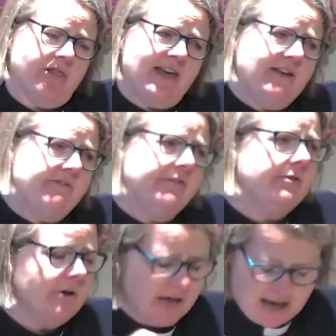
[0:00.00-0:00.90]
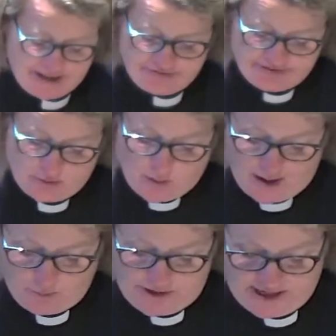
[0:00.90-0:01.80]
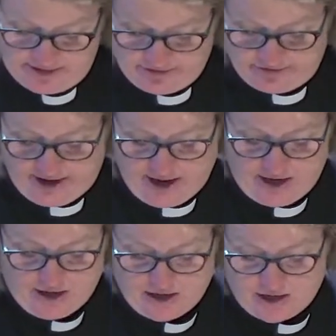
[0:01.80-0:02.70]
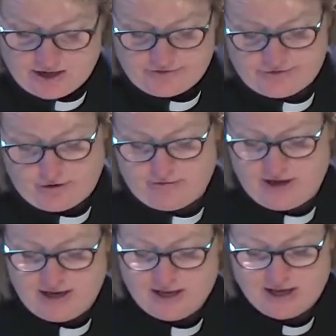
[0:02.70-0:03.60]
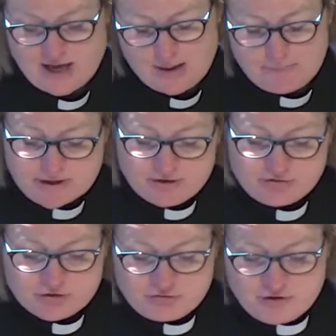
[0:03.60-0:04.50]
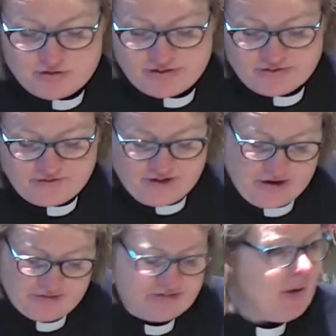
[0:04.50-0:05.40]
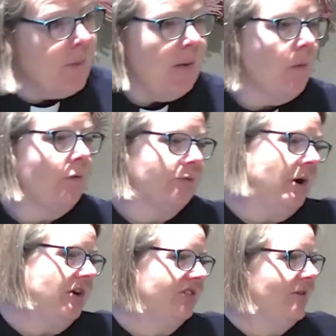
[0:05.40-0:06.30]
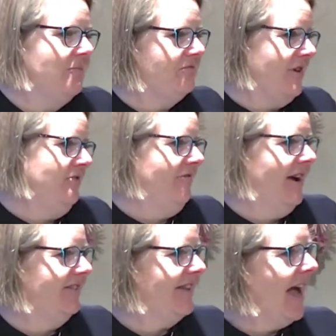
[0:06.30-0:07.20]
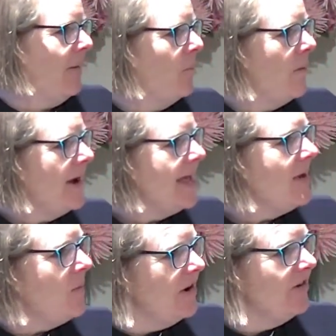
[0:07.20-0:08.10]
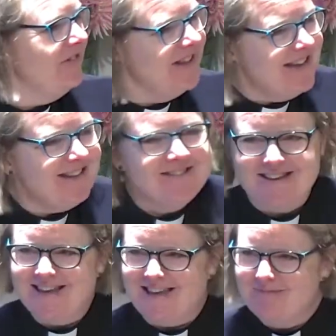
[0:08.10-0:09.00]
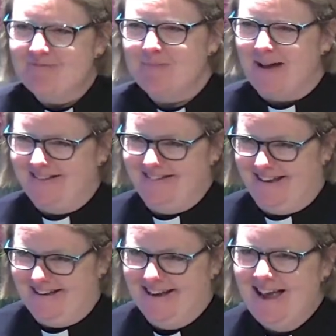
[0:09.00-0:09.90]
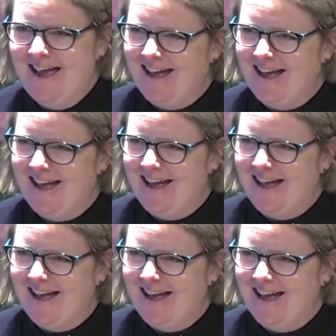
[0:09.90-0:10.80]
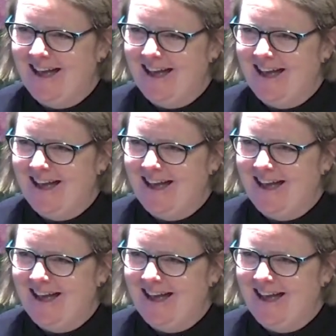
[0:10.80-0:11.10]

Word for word: are thankful and see where we need to say sorry. Because the truth is, folks, that we're works in progress and we will need to keep repenting until the day